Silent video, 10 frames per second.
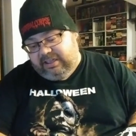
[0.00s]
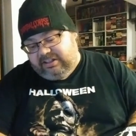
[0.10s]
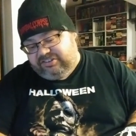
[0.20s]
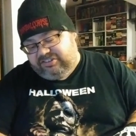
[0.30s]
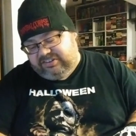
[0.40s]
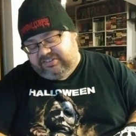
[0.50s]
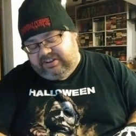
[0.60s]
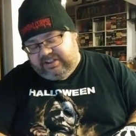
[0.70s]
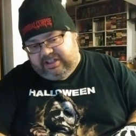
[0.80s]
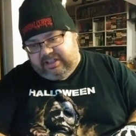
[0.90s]
It's just,
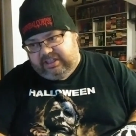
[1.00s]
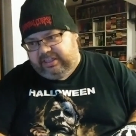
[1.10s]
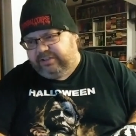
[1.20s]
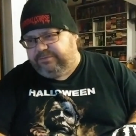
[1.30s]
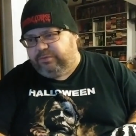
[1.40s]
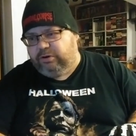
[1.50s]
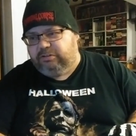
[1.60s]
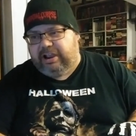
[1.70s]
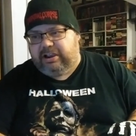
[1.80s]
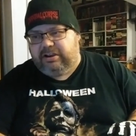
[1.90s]
I think, four
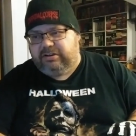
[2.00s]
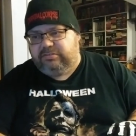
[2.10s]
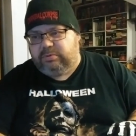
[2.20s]
records.